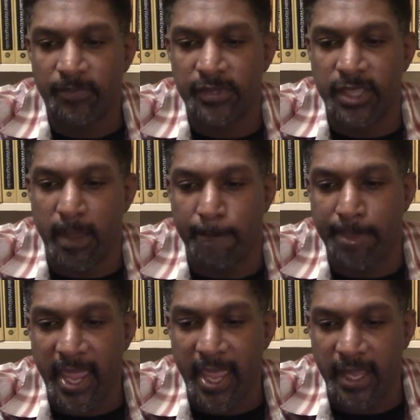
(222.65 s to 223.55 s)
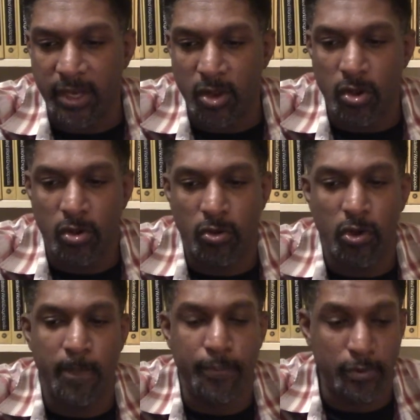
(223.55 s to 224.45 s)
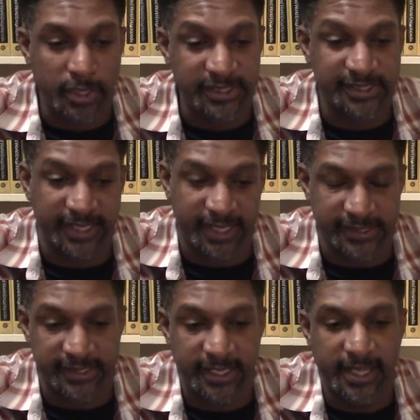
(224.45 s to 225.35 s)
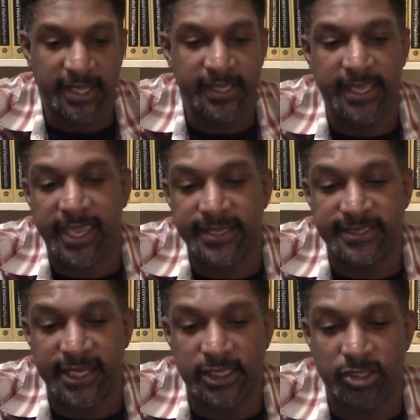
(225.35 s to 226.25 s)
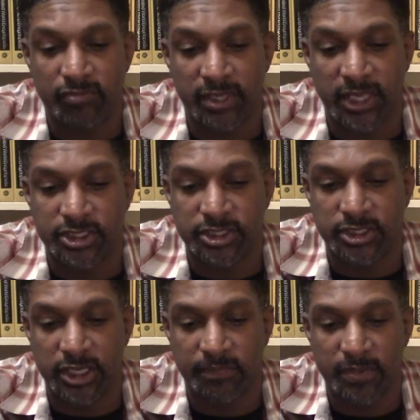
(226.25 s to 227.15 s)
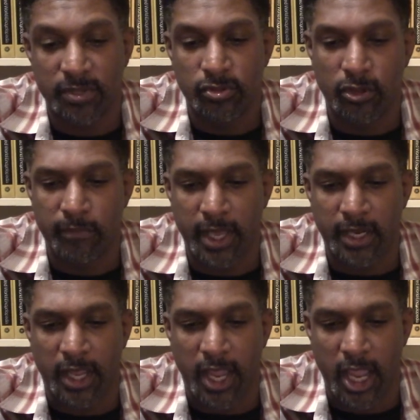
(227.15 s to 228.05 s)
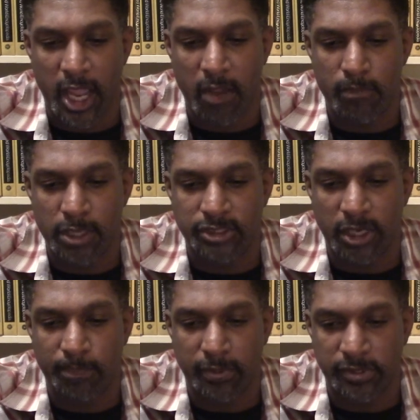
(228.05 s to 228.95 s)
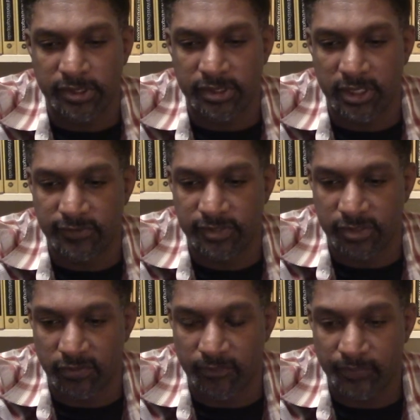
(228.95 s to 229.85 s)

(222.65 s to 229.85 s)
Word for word: Yet bad or poor sex can change a relationship no matter how much a person loves you.